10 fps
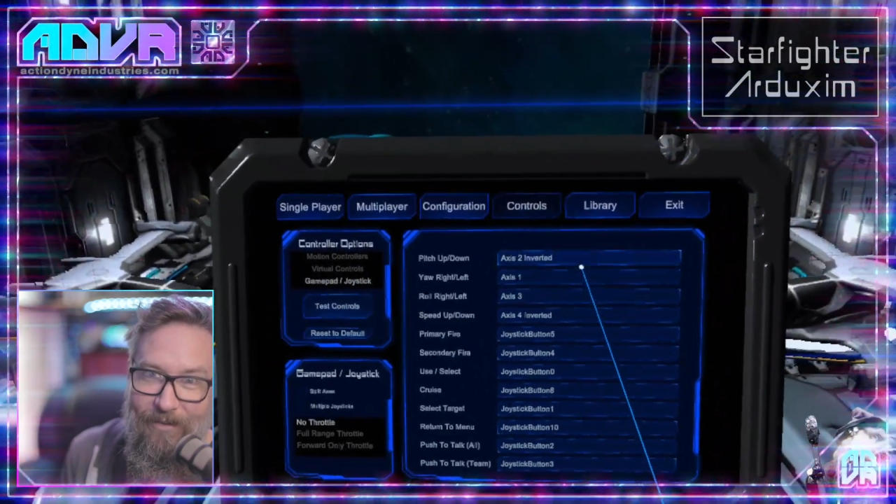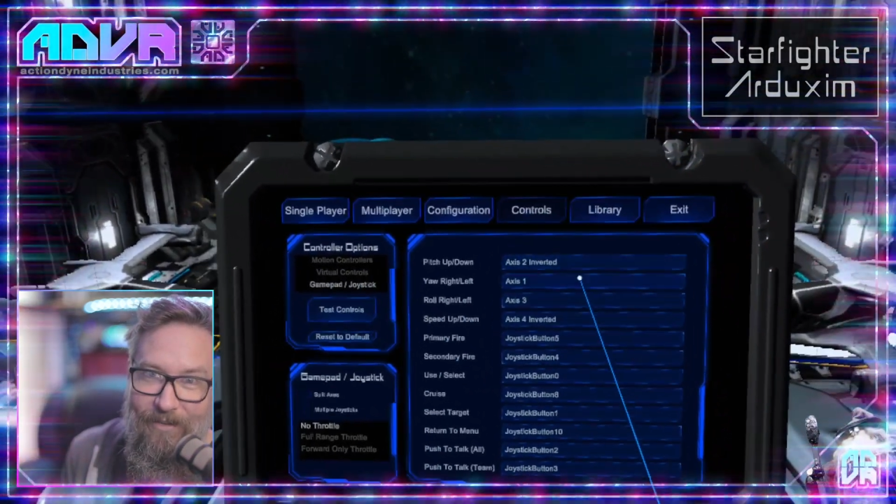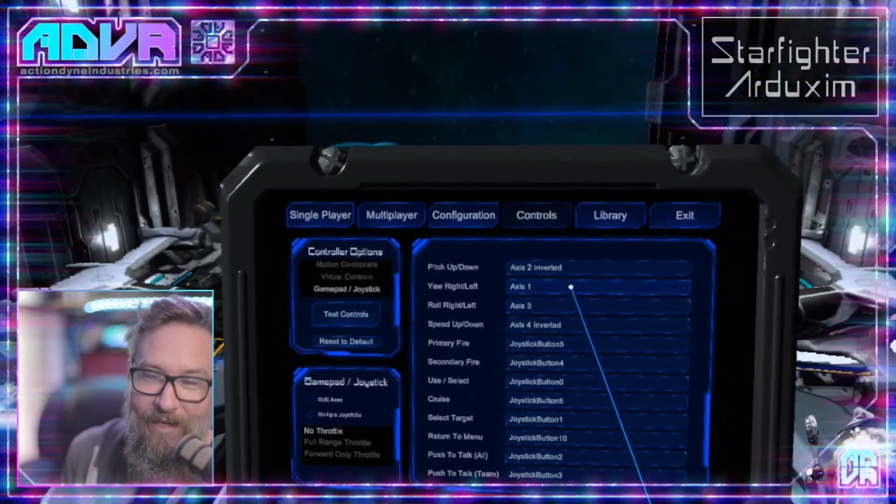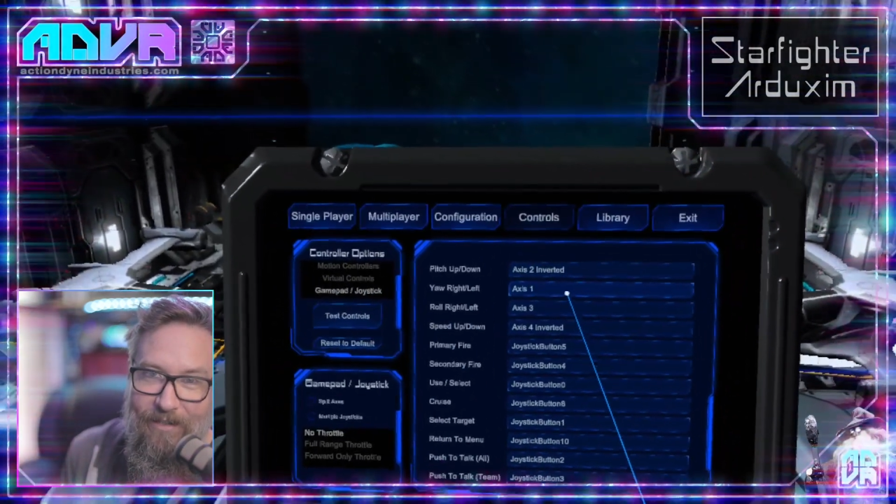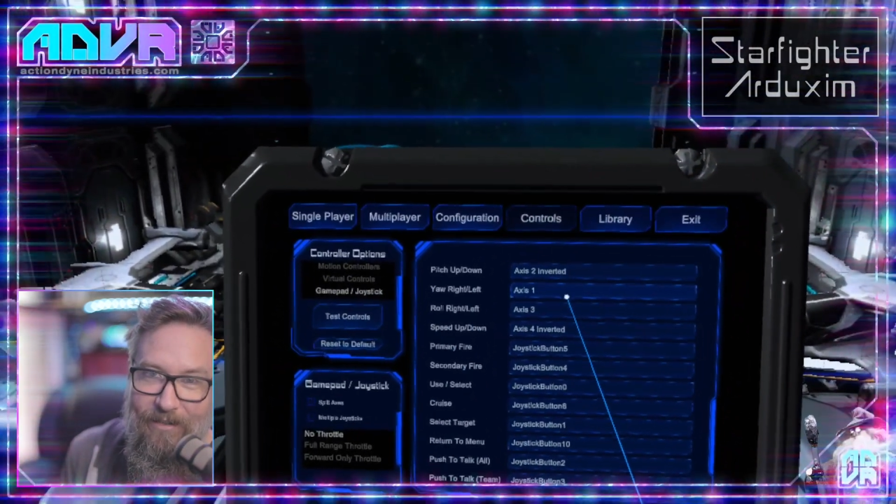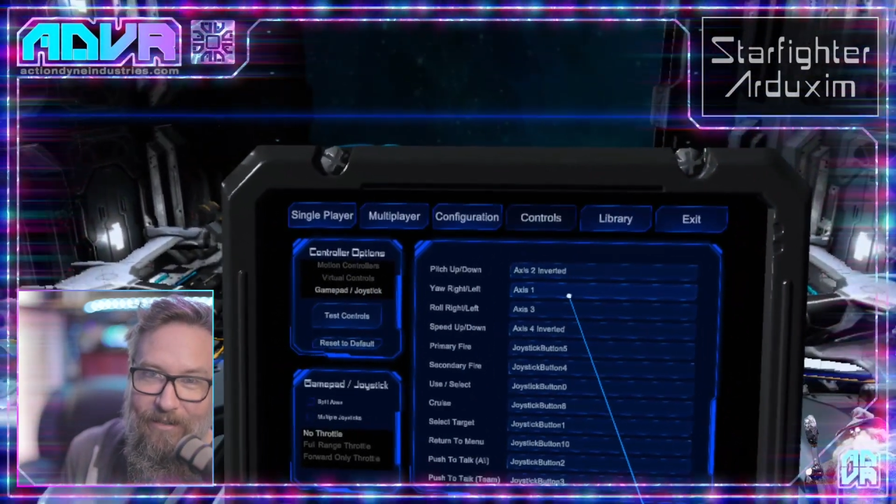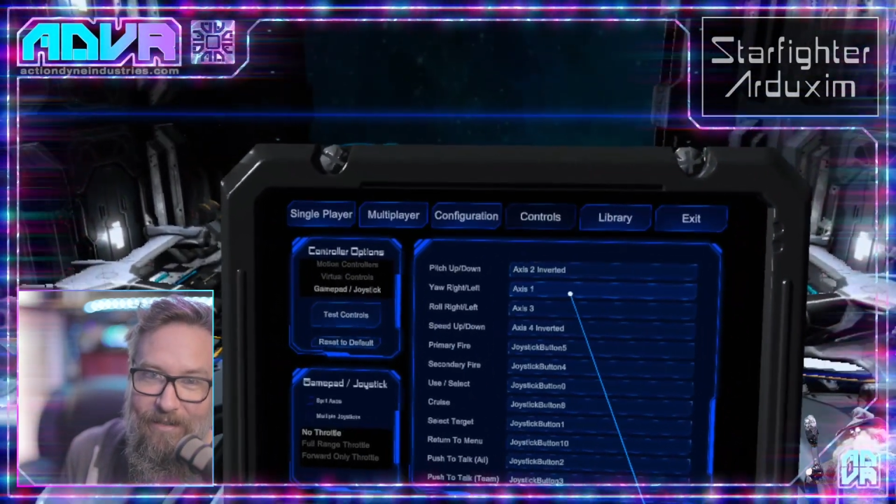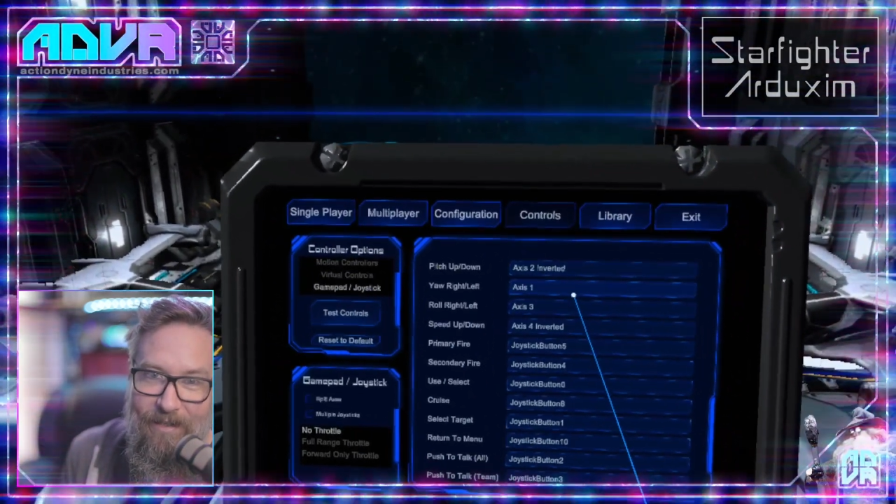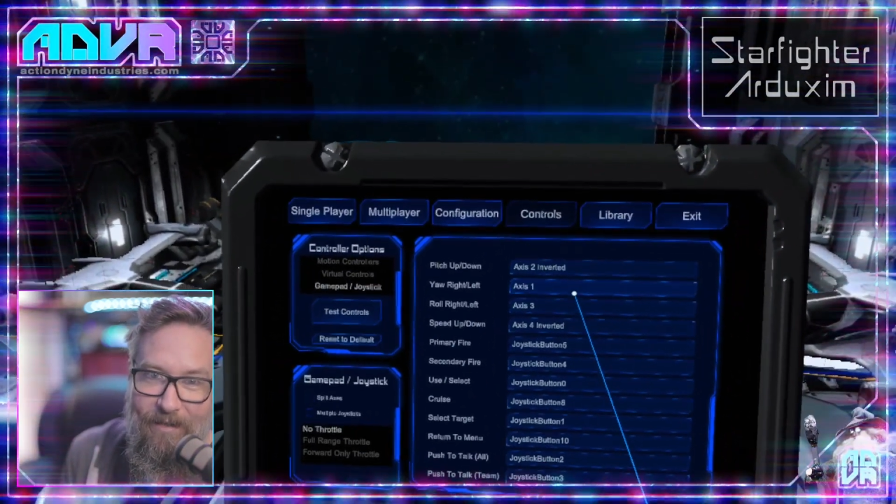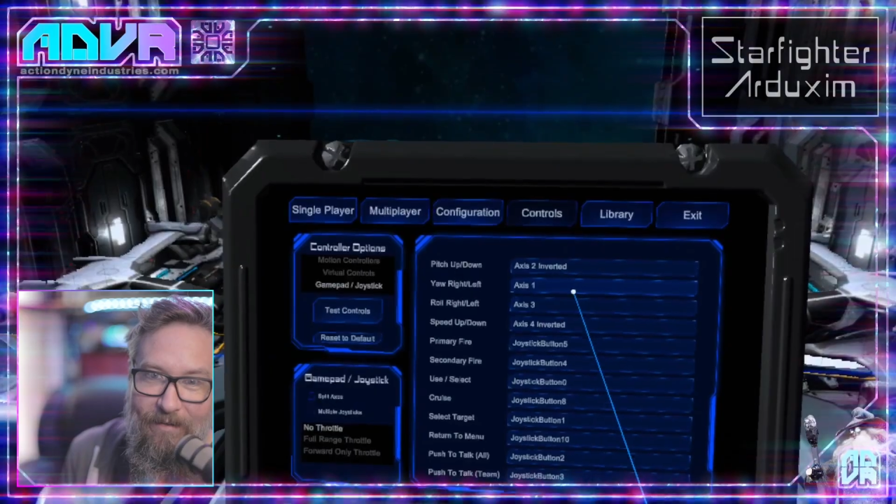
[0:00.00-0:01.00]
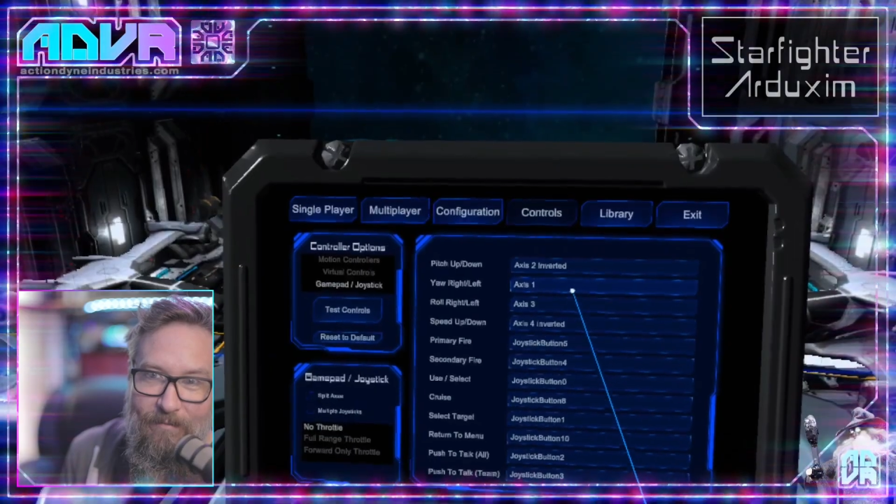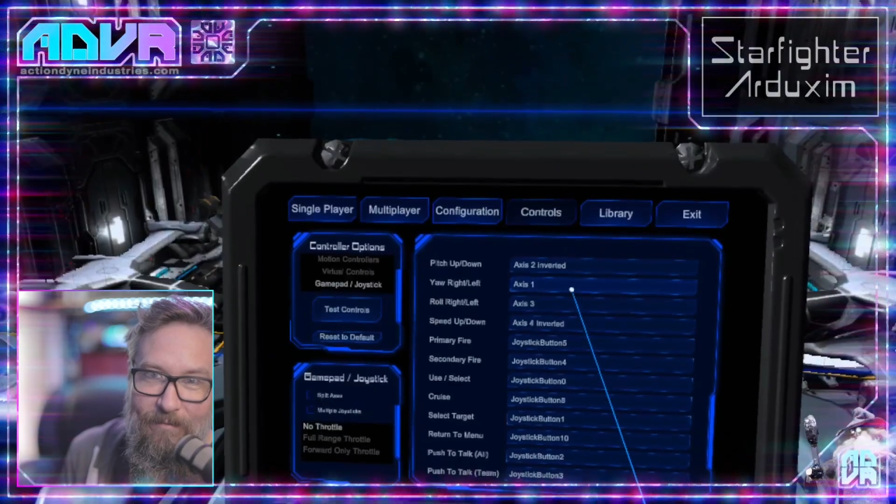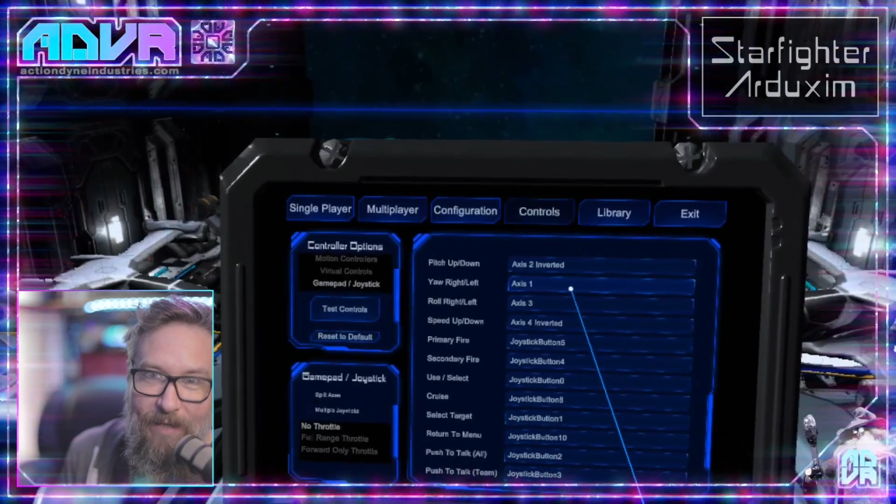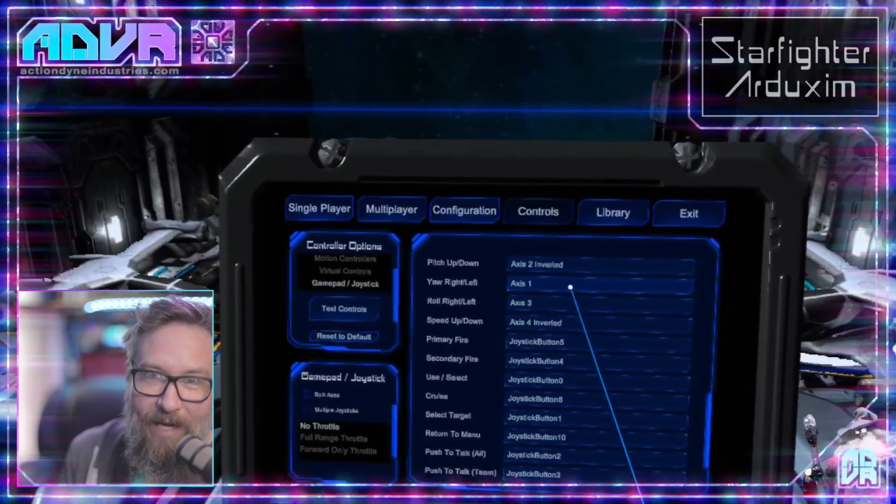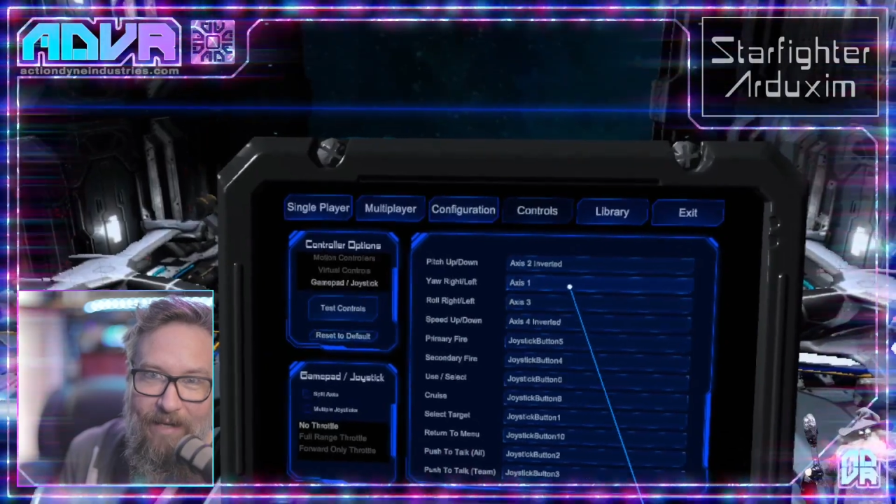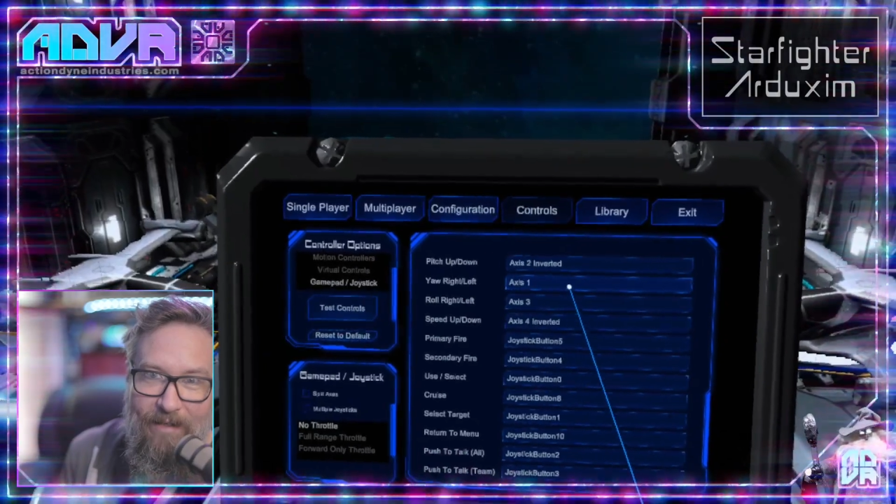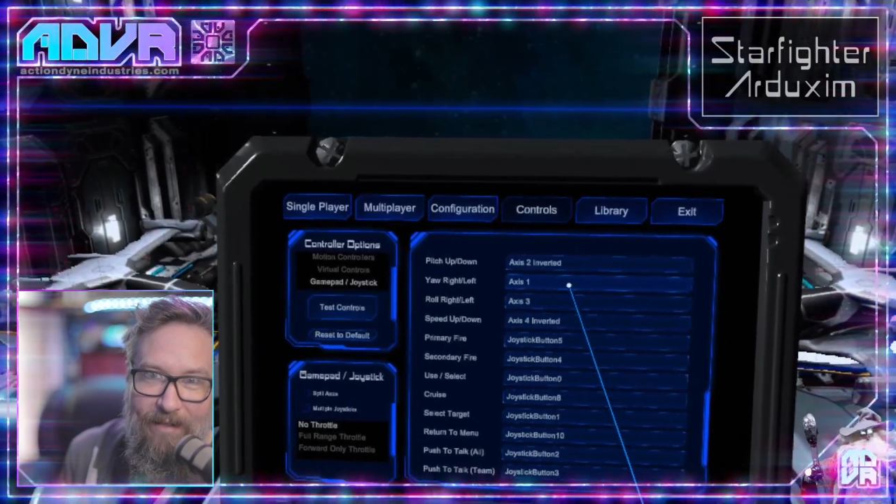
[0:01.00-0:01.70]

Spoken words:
we'll talk to you next time. Bye.